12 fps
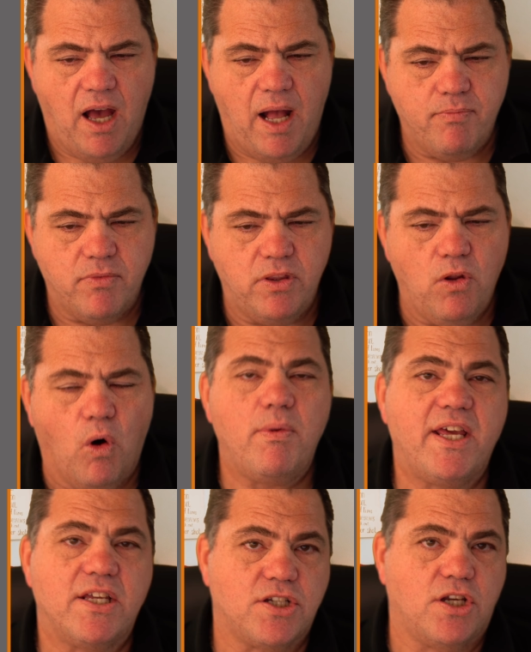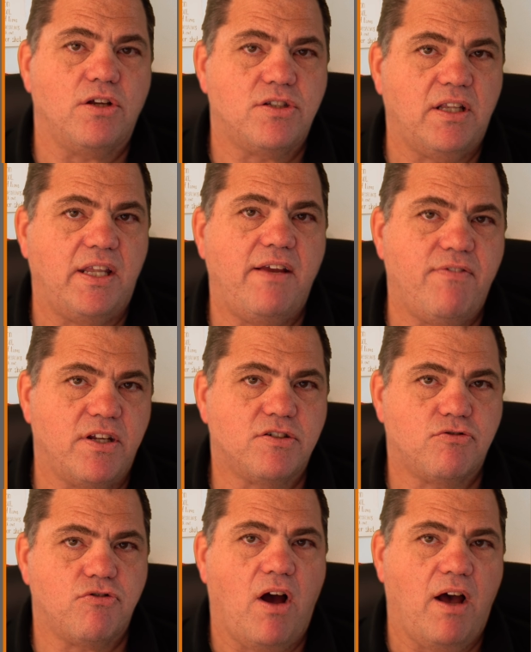Normally it's good to leave it as
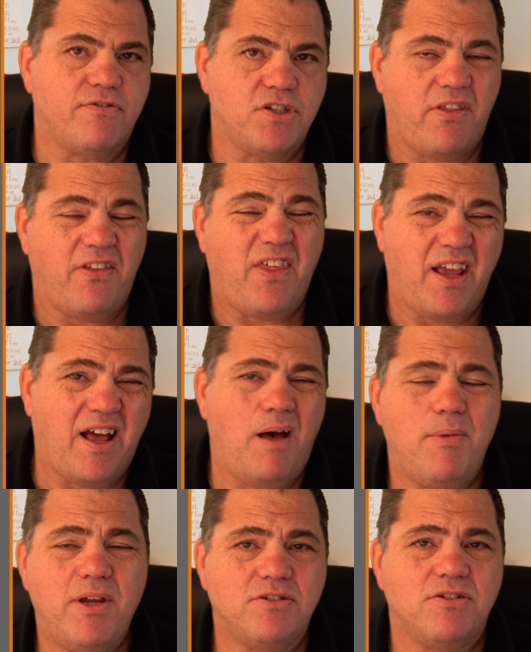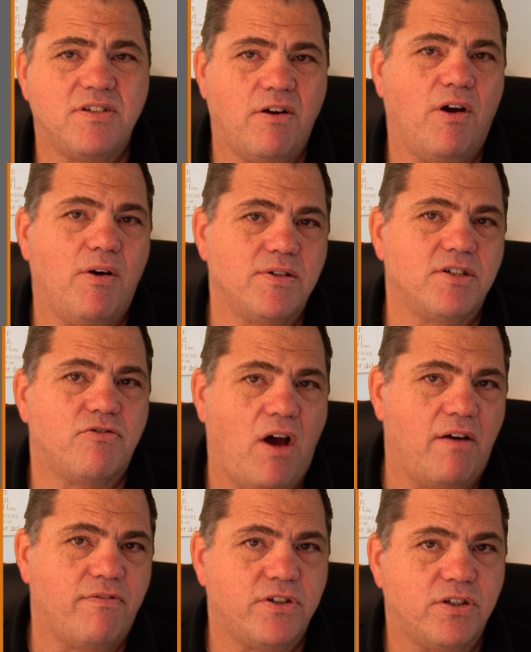draft so that they come into Xero as a draft.